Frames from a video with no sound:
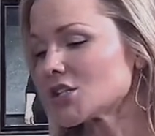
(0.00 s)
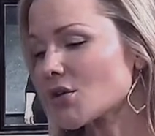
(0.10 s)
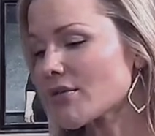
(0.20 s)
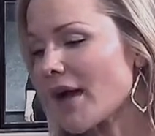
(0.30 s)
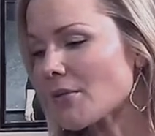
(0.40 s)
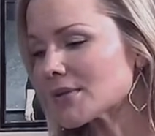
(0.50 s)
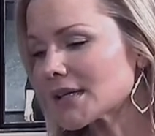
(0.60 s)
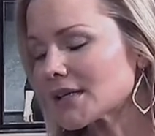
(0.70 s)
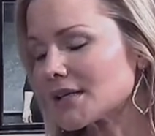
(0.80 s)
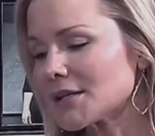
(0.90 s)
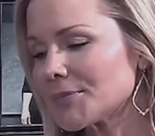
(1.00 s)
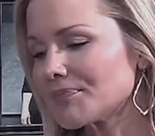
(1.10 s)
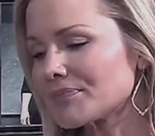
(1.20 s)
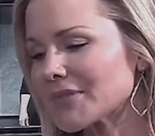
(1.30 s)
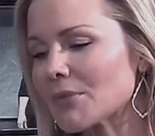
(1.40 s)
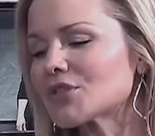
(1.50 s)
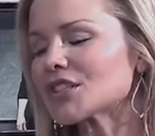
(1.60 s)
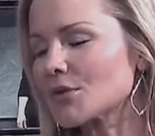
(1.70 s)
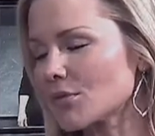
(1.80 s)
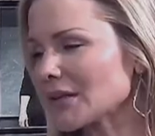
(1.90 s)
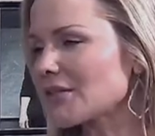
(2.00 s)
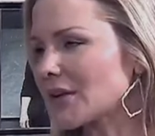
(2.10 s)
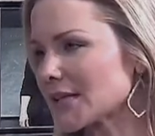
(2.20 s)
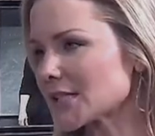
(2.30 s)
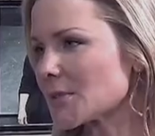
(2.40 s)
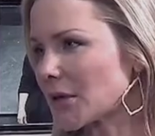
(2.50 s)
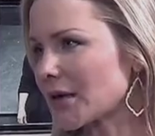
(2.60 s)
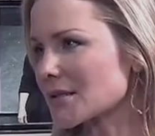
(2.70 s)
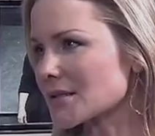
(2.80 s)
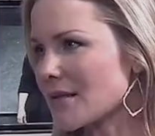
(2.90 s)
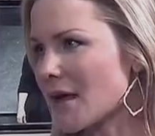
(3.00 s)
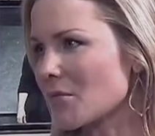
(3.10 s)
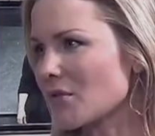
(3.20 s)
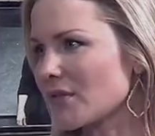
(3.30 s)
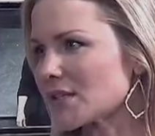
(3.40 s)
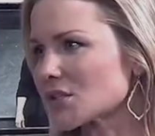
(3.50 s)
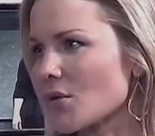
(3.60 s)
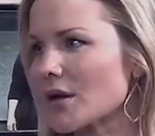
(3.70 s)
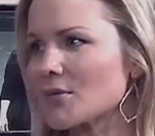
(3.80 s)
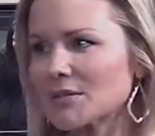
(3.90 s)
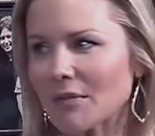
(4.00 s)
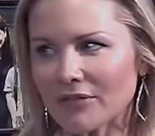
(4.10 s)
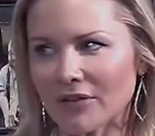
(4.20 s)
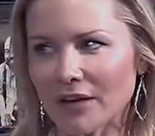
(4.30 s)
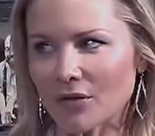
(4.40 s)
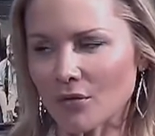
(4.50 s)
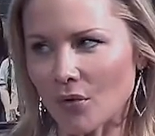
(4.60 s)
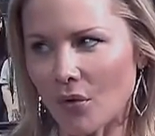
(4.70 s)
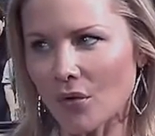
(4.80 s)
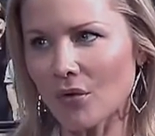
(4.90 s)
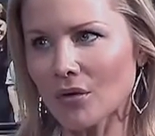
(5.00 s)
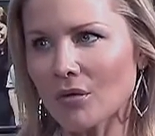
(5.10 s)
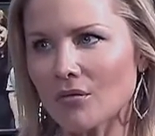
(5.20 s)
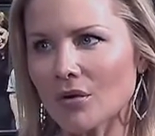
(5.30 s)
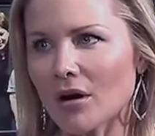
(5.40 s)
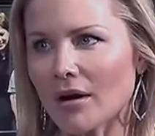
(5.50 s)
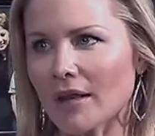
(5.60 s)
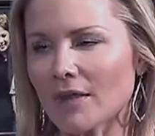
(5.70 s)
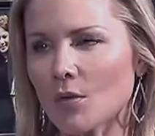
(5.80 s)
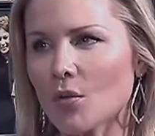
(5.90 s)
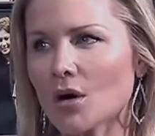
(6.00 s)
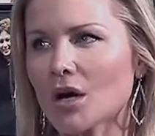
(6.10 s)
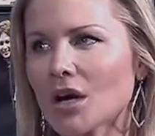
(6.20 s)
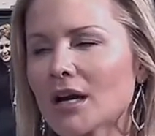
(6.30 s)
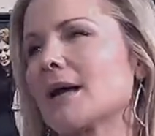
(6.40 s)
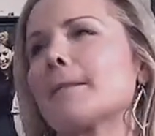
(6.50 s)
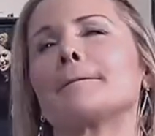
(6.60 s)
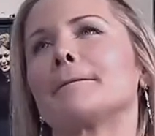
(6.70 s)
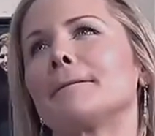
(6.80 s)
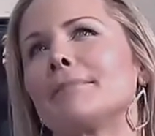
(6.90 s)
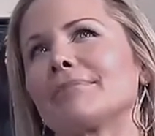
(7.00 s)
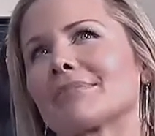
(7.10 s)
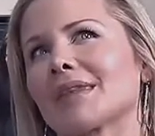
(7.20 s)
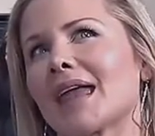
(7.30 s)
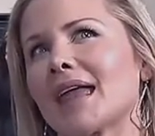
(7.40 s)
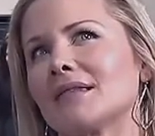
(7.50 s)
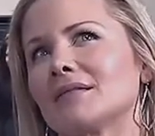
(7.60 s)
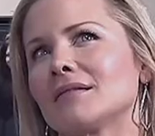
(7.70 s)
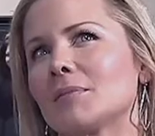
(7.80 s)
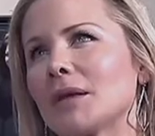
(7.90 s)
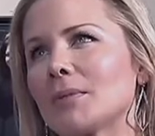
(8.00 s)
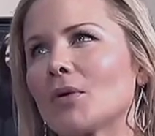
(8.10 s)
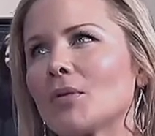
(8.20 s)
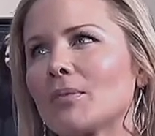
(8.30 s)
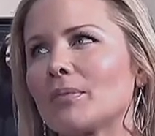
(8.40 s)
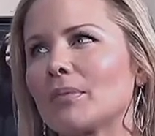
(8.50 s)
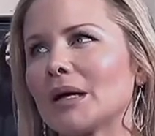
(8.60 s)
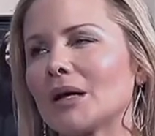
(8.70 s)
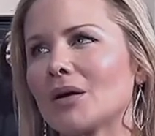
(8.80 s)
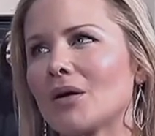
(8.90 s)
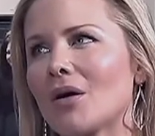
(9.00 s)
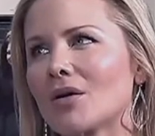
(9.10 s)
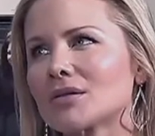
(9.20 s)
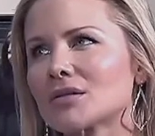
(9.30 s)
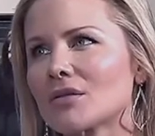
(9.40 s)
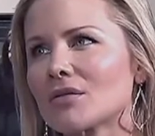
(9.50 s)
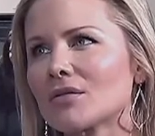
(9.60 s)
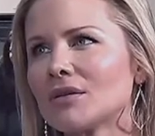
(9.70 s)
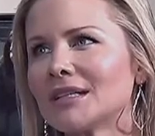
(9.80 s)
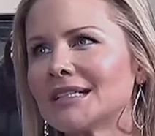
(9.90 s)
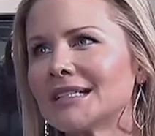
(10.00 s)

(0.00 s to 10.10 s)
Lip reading: So that was just a really fun experience in that movie. So it was my favorite role regarding the work and the people, but also